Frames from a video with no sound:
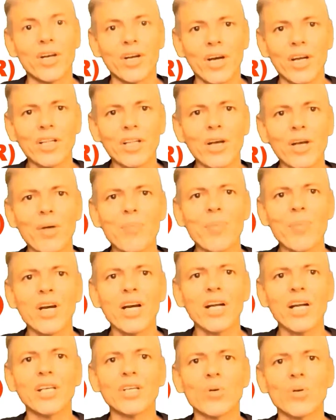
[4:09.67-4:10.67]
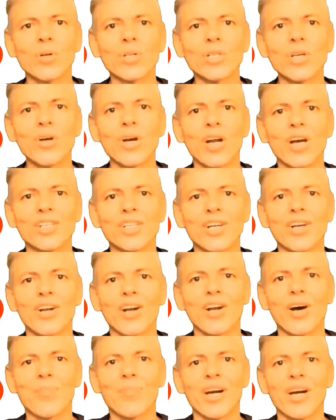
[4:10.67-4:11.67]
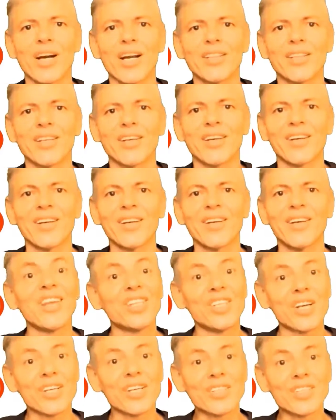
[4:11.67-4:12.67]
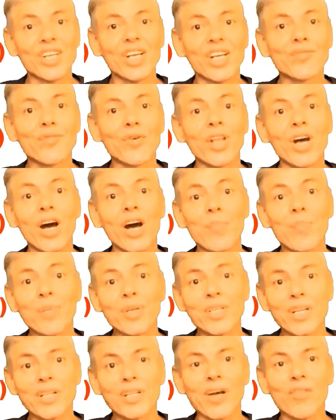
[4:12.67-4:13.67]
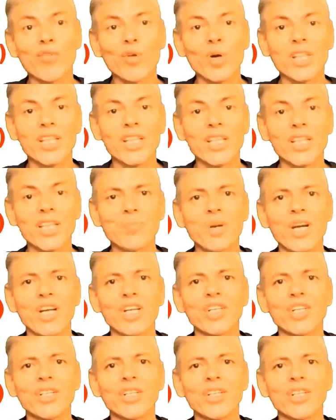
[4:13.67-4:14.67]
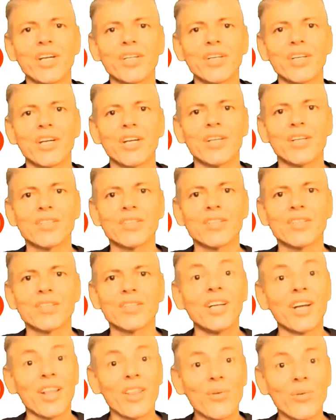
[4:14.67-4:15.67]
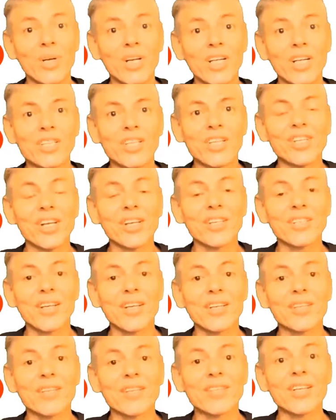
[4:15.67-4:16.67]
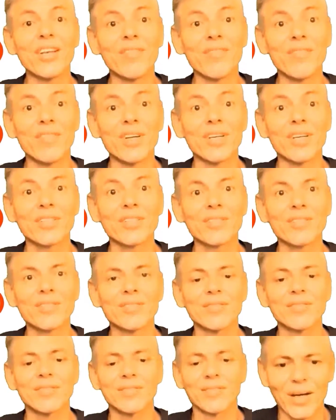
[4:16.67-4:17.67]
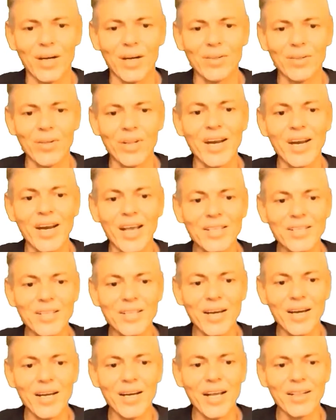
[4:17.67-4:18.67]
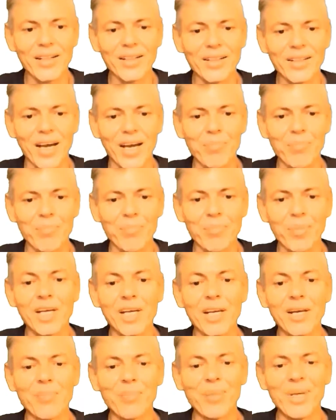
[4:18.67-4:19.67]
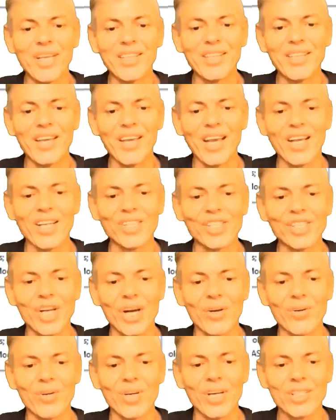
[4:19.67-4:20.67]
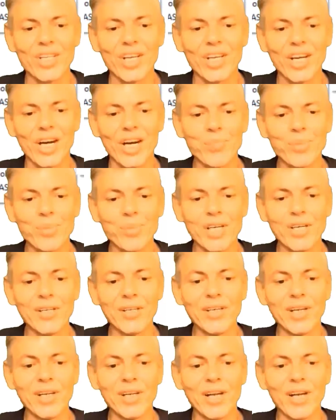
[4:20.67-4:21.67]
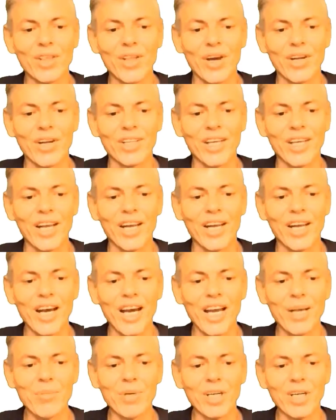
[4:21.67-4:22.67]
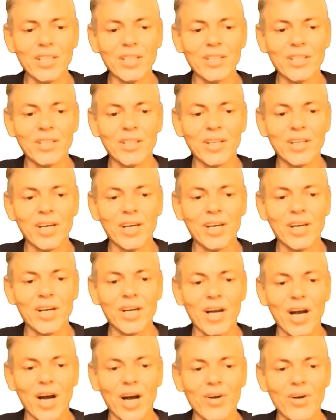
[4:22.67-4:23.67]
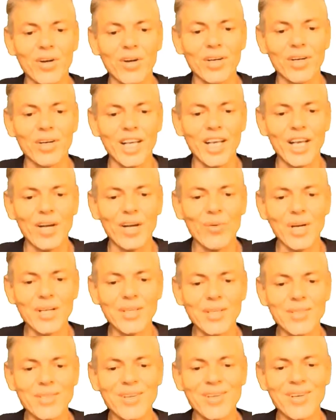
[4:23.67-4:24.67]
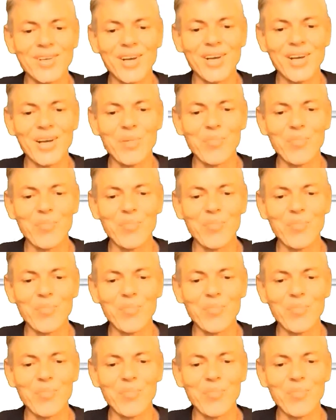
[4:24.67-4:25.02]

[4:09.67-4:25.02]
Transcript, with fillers: The NOT operator is also a logical operator. It just checks for the opposite of what the expression returns. In other words, it just does the inverse. Go to the next line and type btn show description dot enabled colon equals